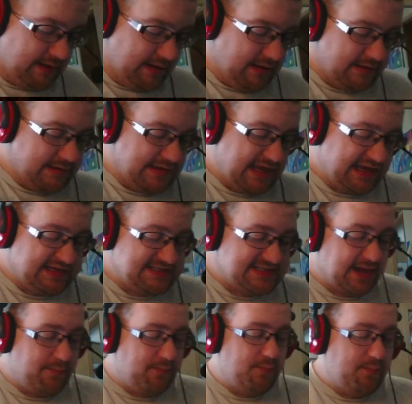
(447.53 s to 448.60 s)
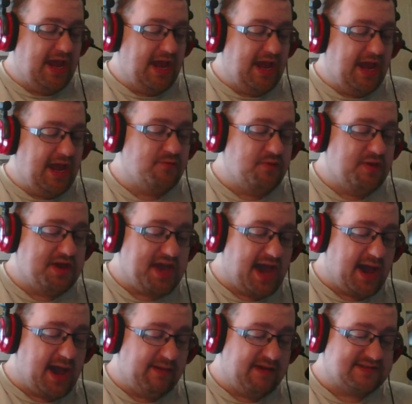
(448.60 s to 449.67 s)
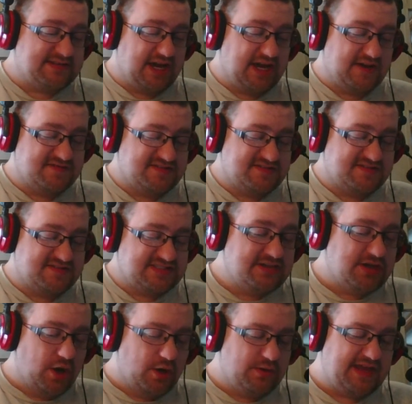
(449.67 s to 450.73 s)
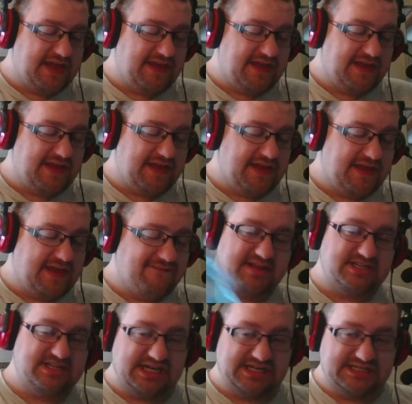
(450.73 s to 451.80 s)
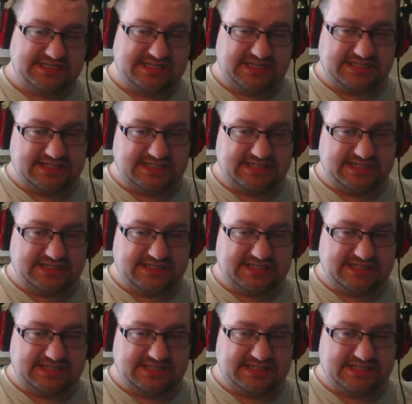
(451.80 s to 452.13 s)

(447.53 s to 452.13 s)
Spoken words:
Next up, we have 3 copies of Son Goten Family of Justice.